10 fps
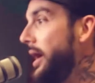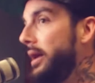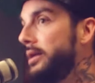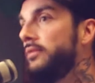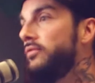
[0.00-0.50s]

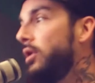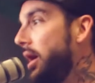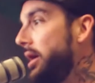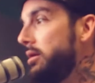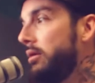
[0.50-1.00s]
And if
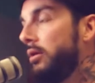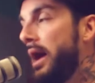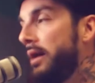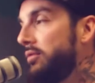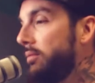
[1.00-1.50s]
not, you can
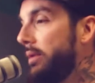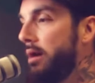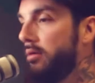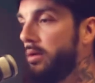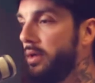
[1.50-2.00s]
ask
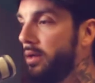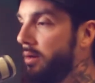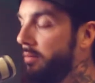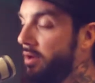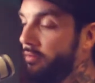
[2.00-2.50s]
around. I mean,
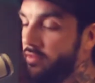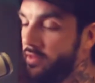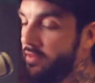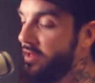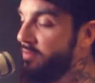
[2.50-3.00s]

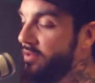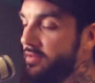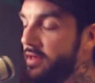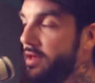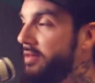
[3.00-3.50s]
obviously the
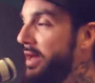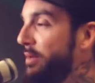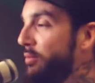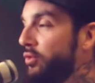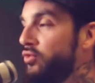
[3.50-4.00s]
SPCA's,
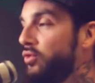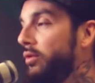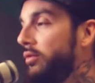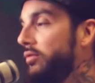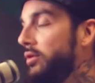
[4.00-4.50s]
animal
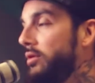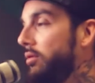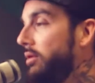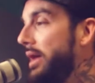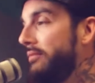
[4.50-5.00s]
controls, your
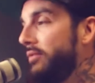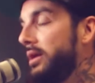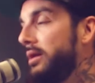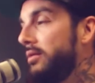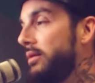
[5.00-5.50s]
local
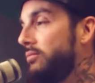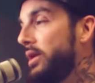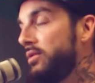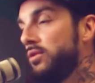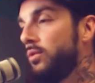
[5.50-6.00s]
advocates and
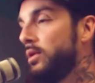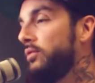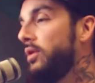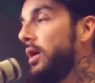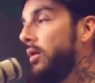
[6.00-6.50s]

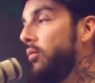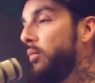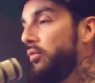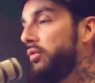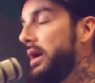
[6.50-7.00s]
rescuers will
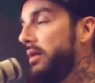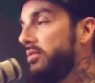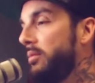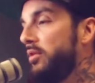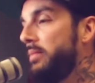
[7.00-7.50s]
mostly
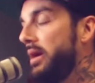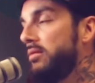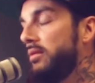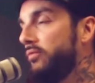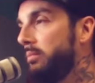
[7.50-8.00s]
have some of your
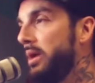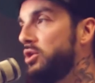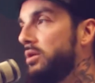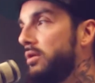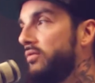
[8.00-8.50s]
best
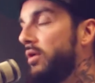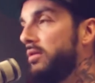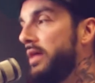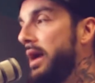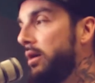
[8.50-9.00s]
information as far
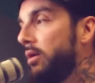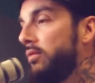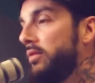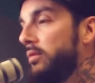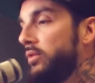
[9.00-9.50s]
as that
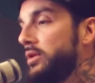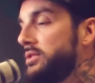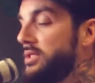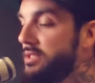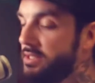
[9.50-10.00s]
goes, and real
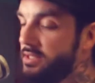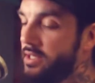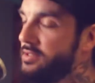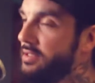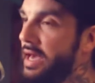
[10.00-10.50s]

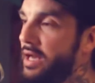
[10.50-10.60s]
statistics,